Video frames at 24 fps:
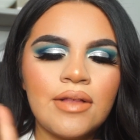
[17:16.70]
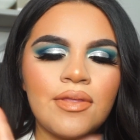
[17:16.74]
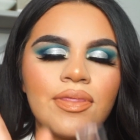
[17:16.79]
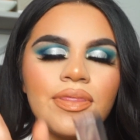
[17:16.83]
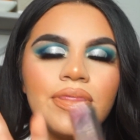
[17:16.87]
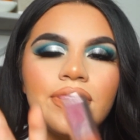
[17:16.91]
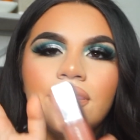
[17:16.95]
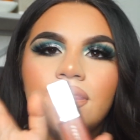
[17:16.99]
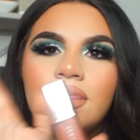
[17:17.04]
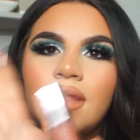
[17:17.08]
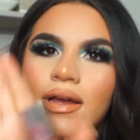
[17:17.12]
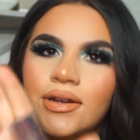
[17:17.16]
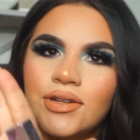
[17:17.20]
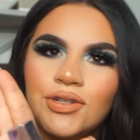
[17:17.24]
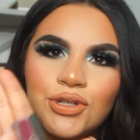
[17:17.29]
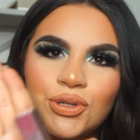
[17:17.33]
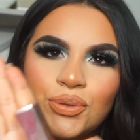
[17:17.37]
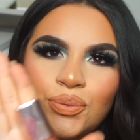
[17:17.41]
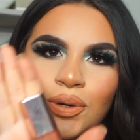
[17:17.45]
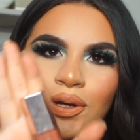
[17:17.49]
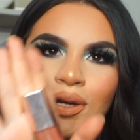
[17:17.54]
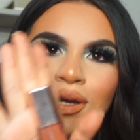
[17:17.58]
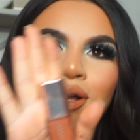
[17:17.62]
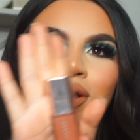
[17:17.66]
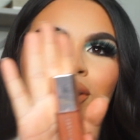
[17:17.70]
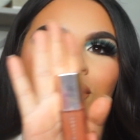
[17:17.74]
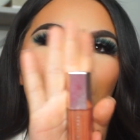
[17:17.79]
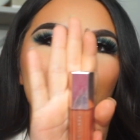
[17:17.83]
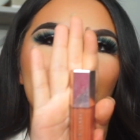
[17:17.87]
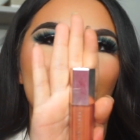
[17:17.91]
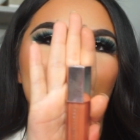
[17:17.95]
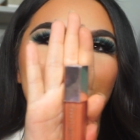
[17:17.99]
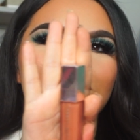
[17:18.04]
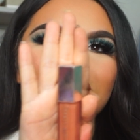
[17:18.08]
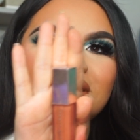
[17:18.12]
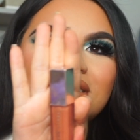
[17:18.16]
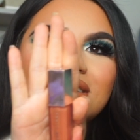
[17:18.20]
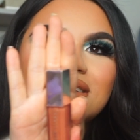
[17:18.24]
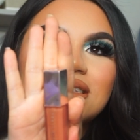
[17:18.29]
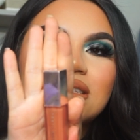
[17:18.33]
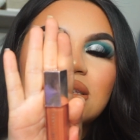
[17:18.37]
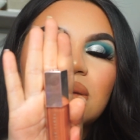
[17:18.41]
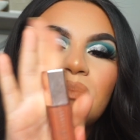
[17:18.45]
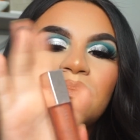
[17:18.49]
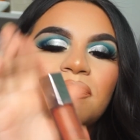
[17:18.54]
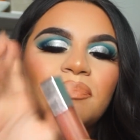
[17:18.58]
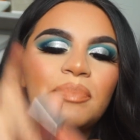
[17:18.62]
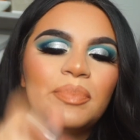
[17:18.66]
not sure what color this is,
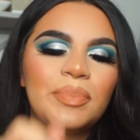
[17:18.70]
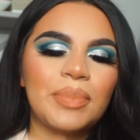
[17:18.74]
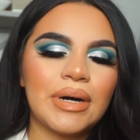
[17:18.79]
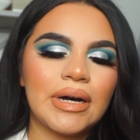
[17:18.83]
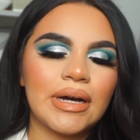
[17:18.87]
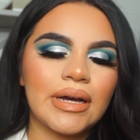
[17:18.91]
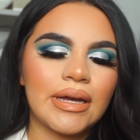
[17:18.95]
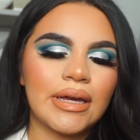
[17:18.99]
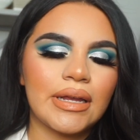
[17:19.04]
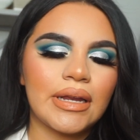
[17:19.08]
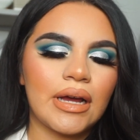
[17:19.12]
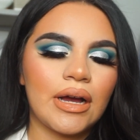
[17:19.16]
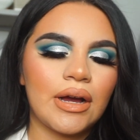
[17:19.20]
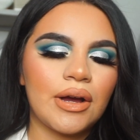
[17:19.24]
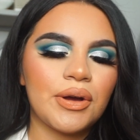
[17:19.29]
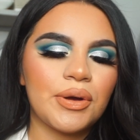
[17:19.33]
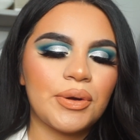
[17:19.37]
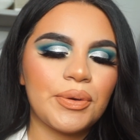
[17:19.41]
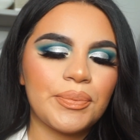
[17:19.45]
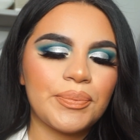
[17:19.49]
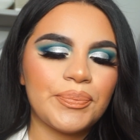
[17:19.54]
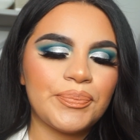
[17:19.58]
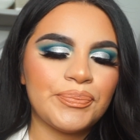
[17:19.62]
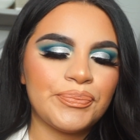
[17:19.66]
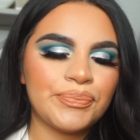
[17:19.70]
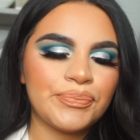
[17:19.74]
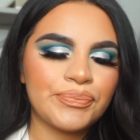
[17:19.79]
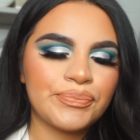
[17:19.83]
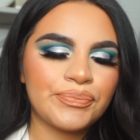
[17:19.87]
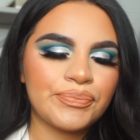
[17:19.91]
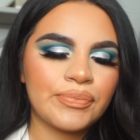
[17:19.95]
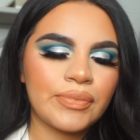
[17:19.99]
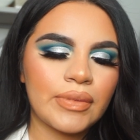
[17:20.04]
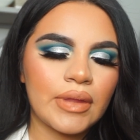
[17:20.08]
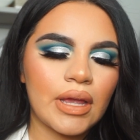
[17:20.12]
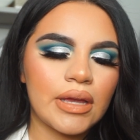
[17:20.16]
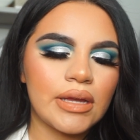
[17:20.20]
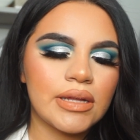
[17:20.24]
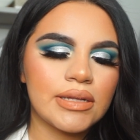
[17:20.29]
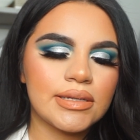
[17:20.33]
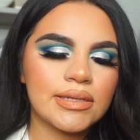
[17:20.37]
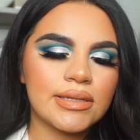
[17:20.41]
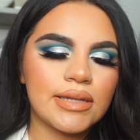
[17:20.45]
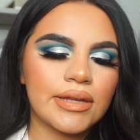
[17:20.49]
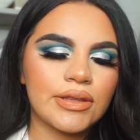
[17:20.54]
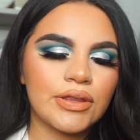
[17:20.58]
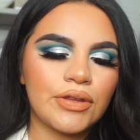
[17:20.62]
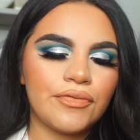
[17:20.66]
but
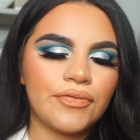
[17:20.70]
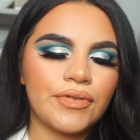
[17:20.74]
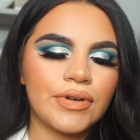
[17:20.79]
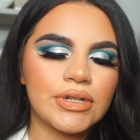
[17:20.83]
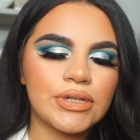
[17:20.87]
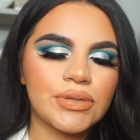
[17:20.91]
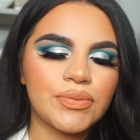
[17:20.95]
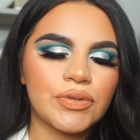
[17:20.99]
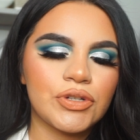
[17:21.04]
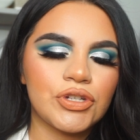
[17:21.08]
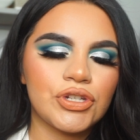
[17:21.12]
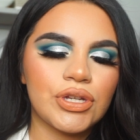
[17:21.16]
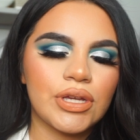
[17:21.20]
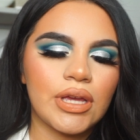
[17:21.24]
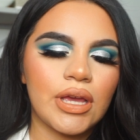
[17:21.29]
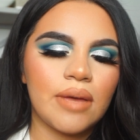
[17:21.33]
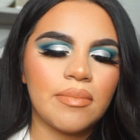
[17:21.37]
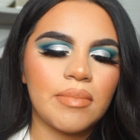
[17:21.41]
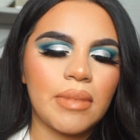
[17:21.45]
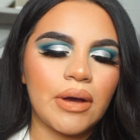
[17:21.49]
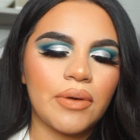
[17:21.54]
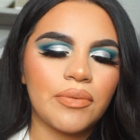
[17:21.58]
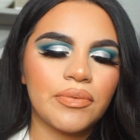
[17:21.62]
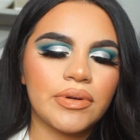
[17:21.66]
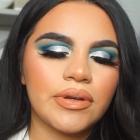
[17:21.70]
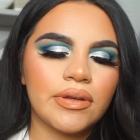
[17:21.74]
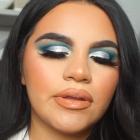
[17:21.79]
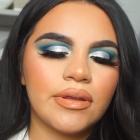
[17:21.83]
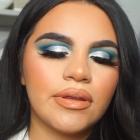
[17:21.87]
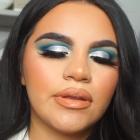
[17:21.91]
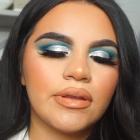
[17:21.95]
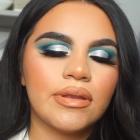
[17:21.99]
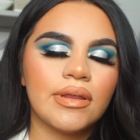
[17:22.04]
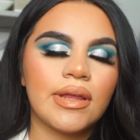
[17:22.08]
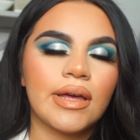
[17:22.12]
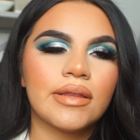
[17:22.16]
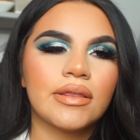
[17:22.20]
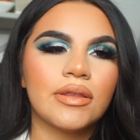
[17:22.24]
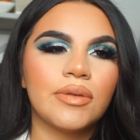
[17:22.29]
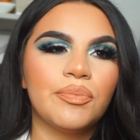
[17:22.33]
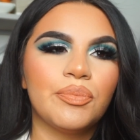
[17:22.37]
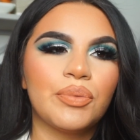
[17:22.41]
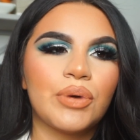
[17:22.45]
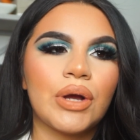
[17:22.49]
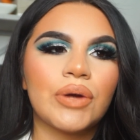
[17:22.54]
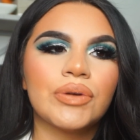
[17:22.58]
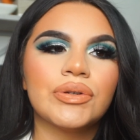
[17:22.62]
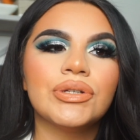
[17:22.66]
it's like the first one she came out with, like the
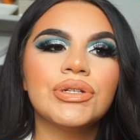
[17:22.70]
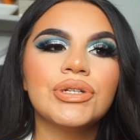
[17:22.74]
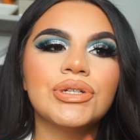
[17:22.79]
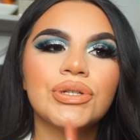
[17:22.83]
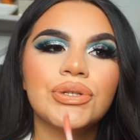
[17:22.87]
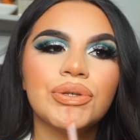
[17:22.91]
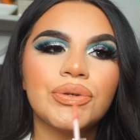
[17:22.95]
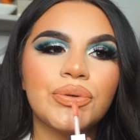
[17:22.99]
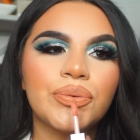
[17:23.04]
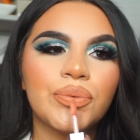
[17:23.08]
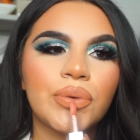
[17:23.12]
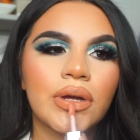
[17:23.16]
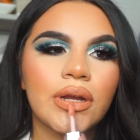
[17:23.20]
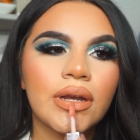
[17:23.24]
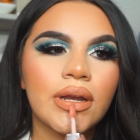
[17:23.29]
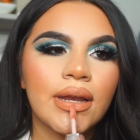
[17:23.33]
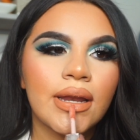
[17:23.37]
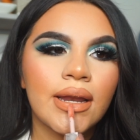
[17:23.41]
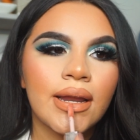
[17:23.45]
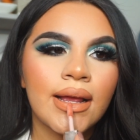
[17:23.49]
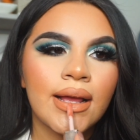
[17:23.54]
brownish nude one.